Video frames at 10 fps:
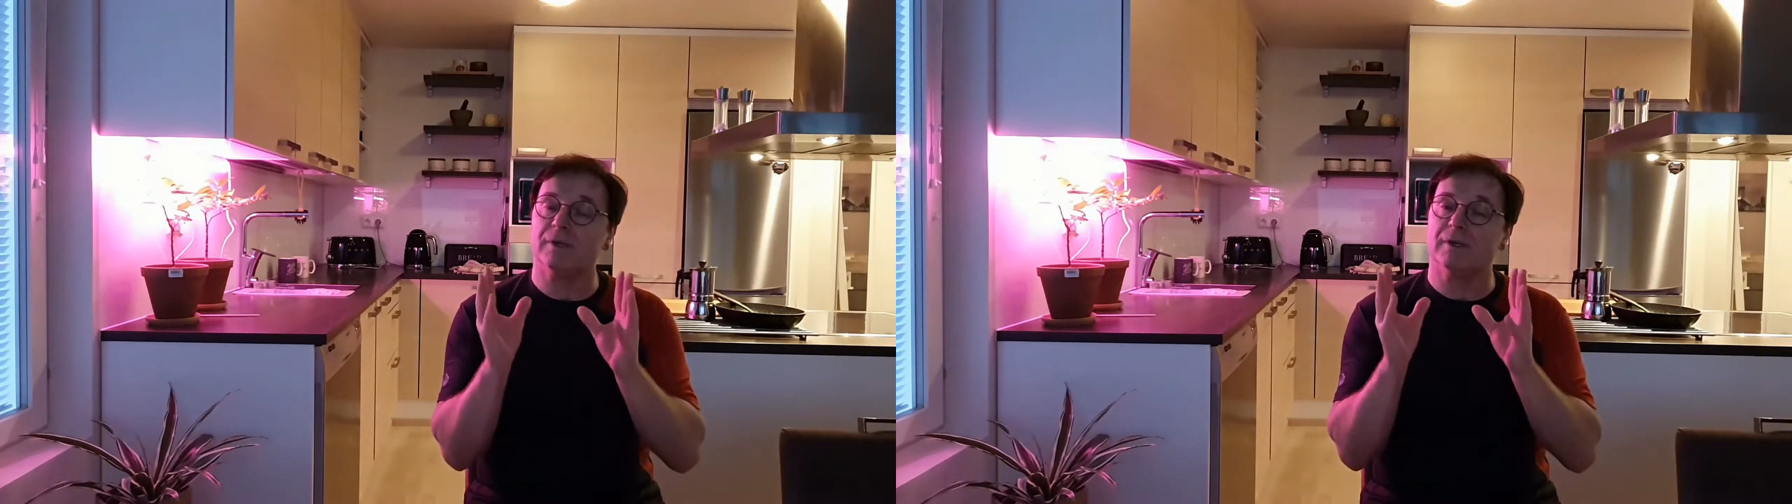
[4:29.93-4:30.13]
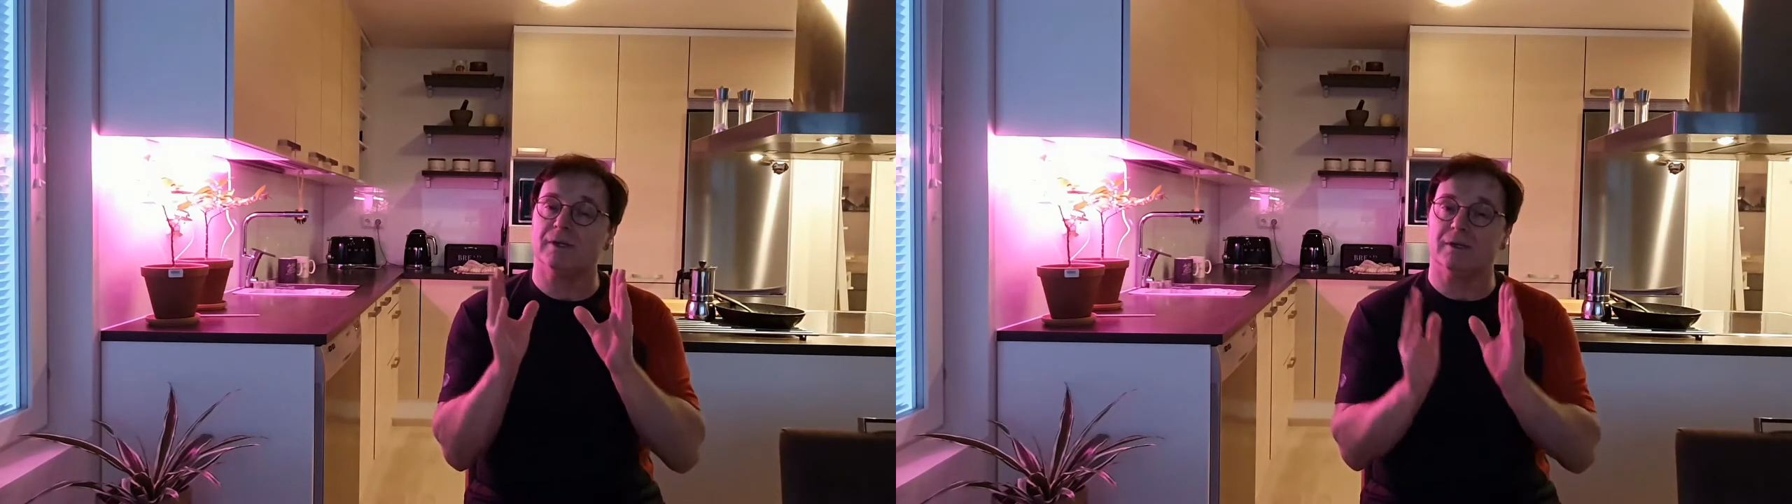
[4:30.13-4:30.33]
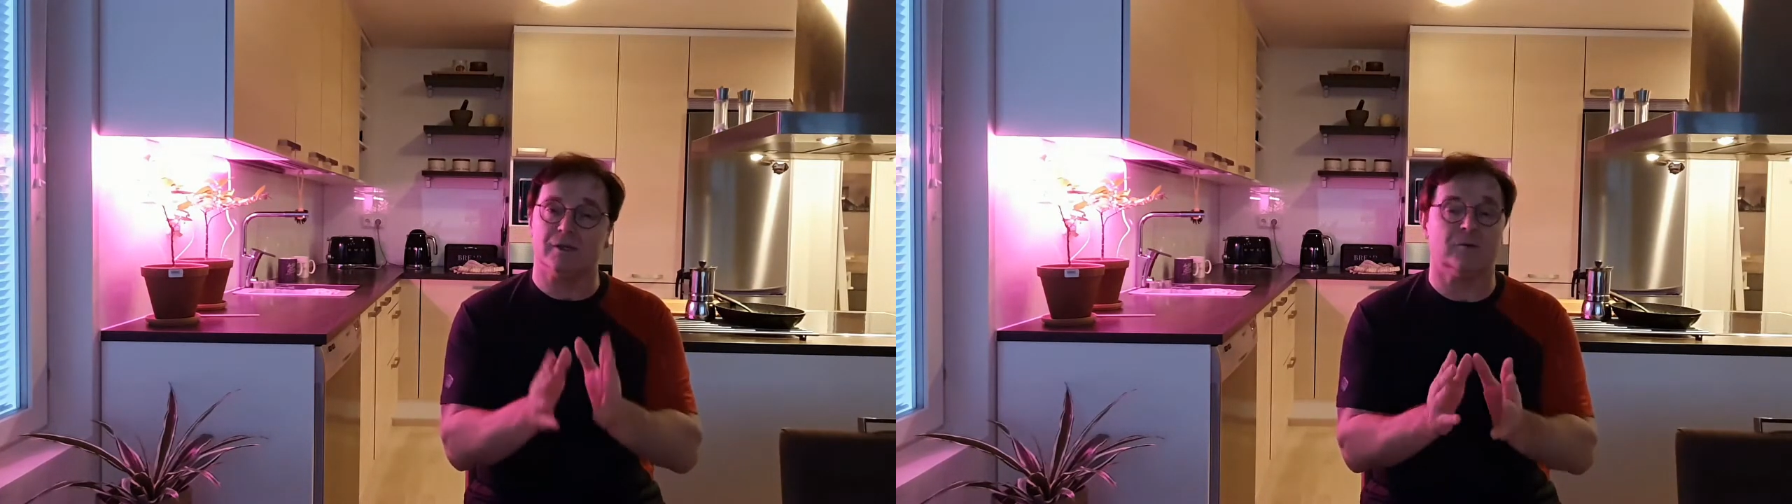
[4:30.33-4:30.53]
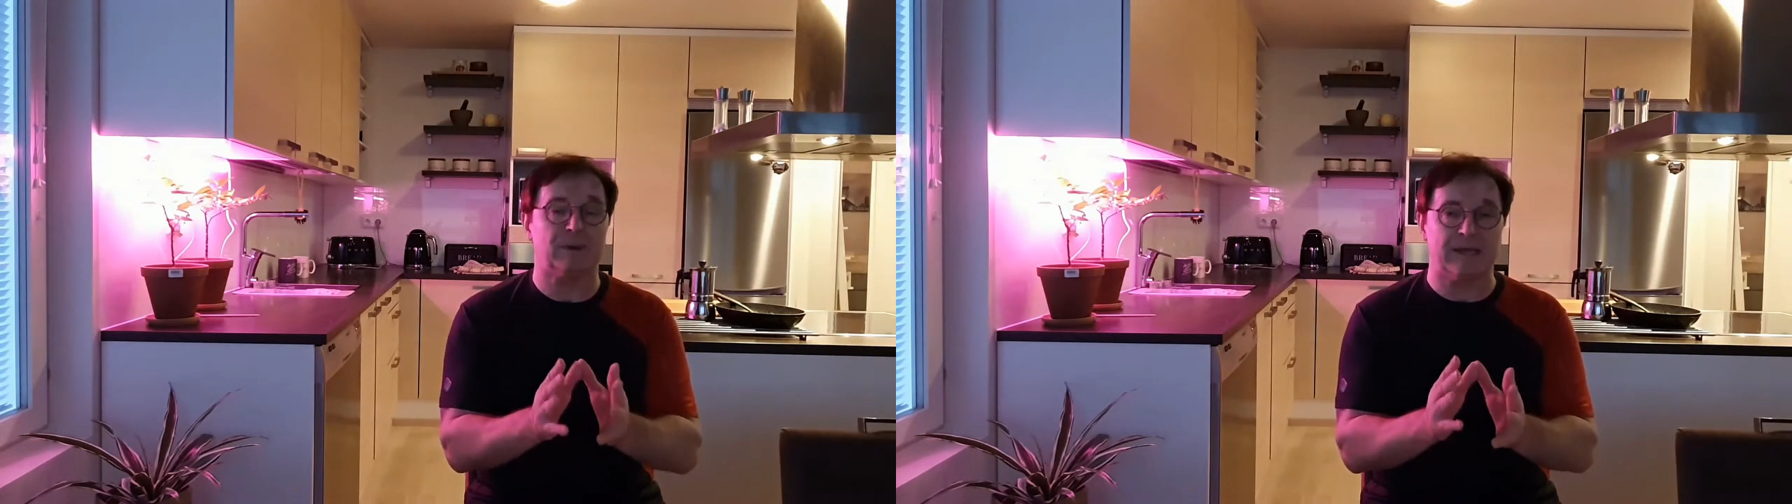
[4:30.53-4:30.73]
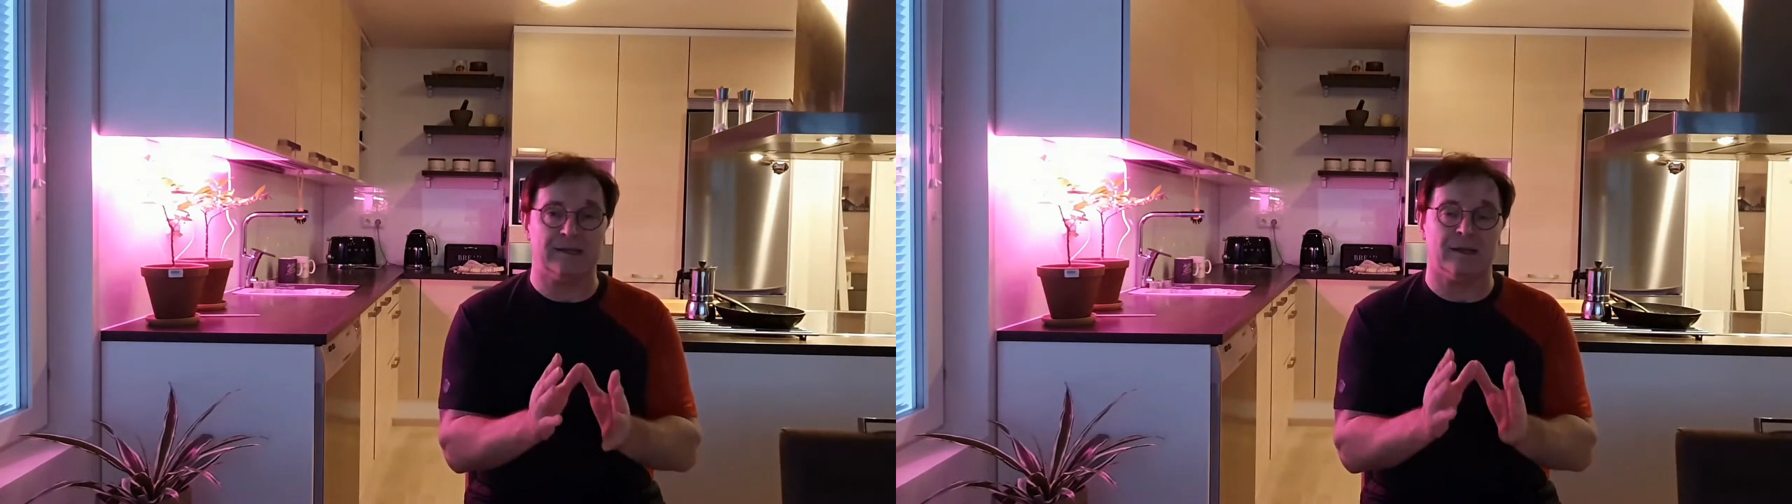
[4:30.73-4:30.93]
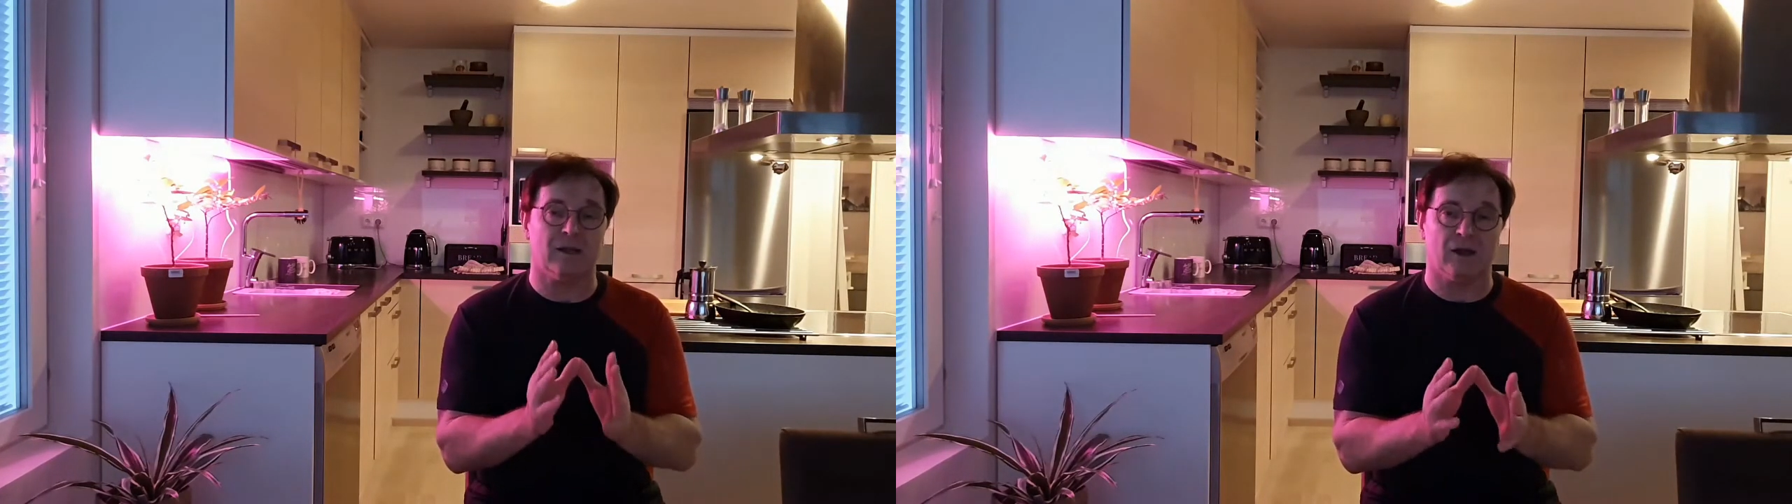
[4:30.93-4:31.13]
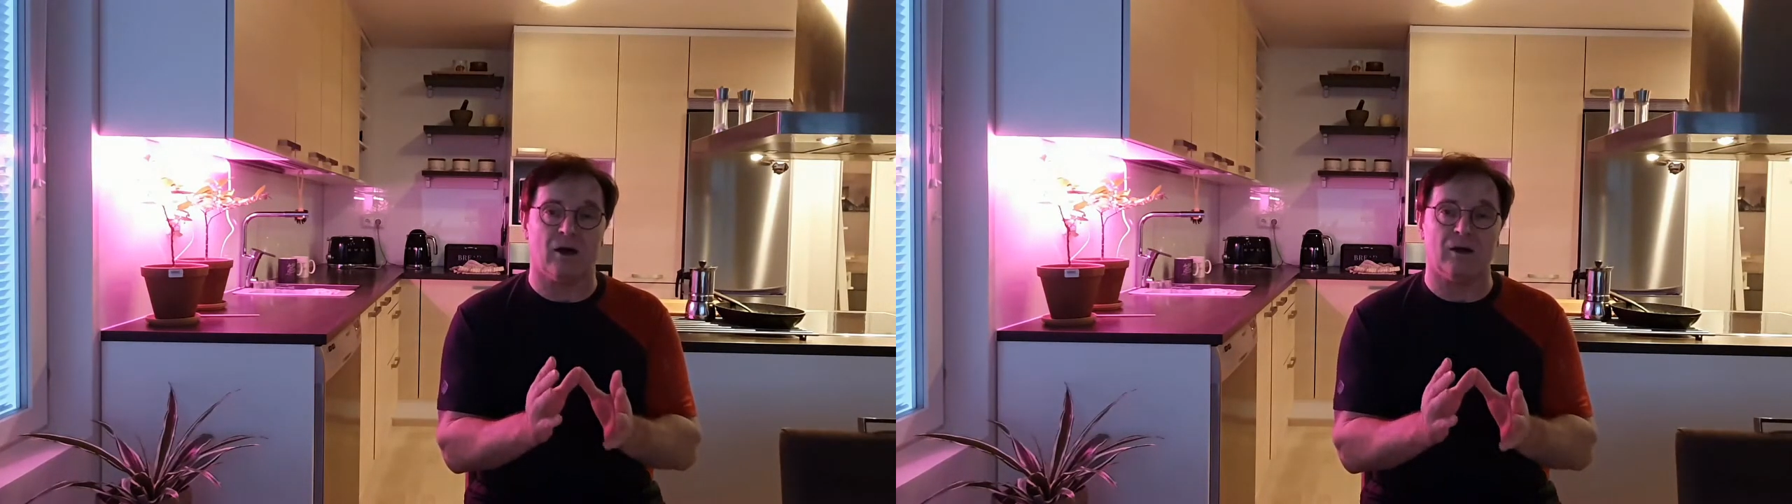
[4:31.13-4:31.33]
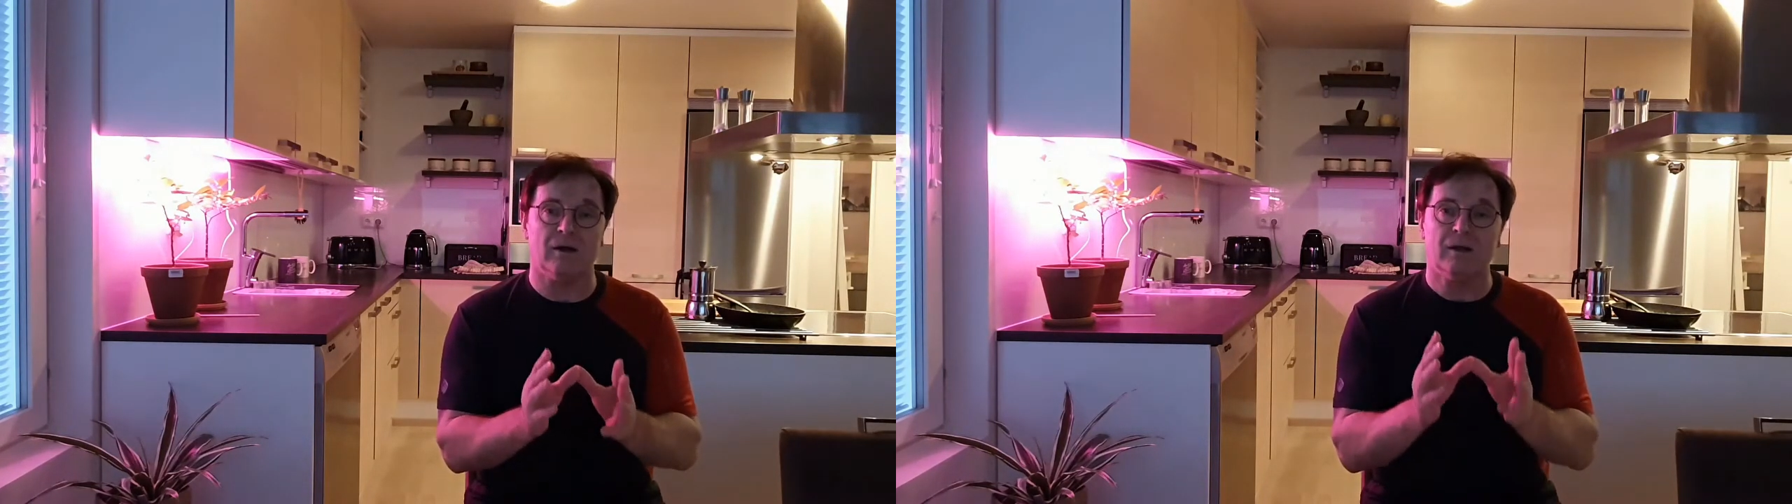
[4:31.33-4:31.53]
you'll be eating a
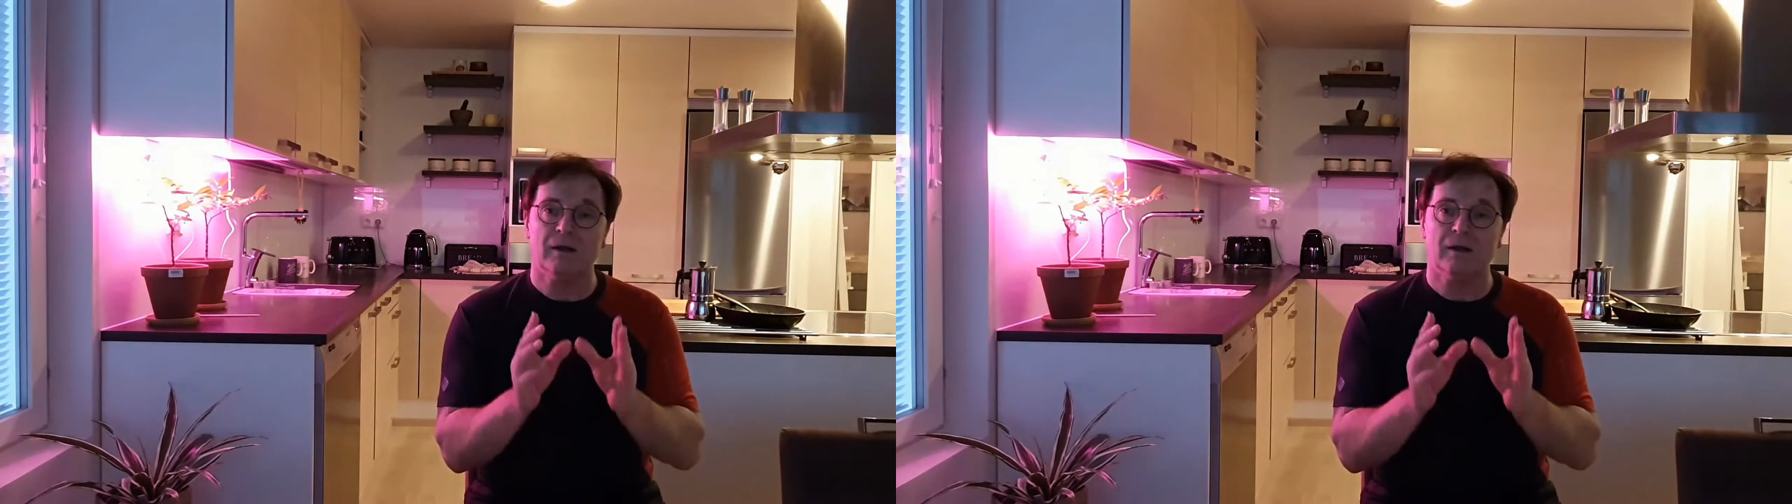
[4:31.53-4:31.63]
lot.